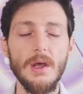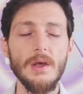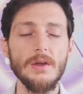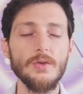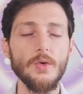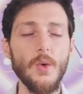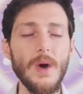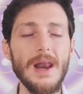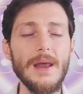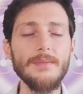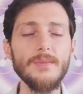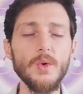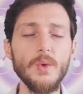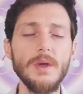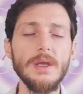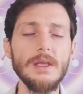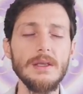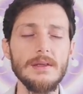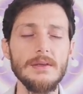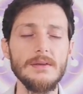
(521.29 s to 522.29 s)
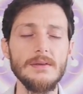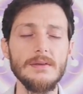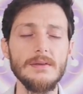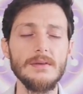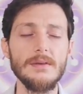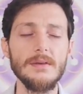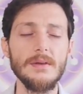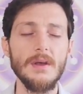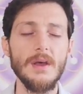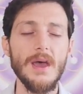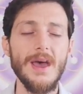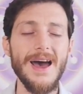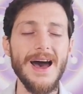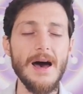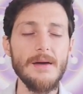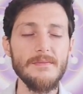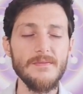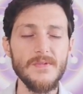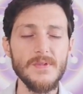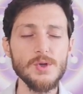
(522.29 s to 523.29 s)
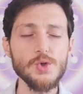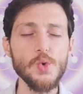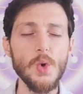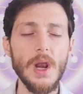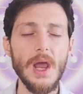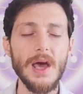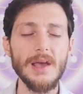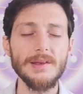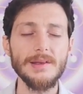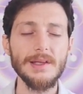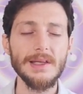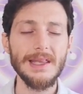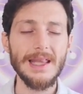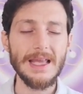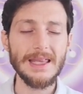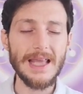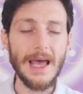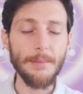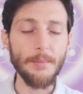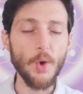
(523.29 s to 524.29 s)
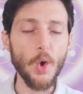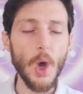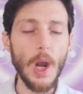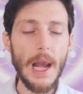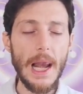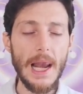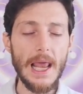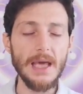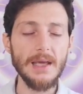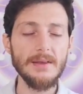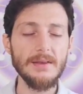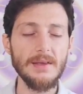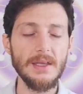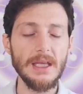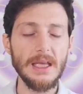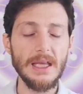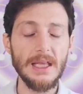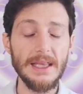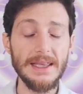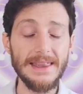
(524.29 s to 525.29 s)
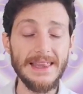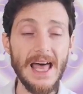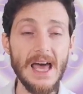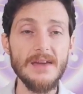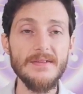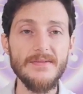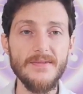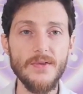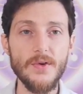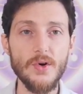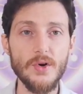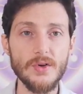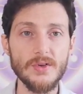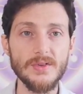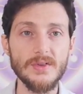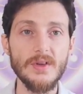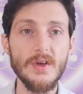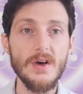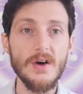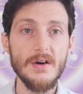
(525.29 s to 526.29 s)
So while I'm doing this, I'm visualizing that I'm collecting a life force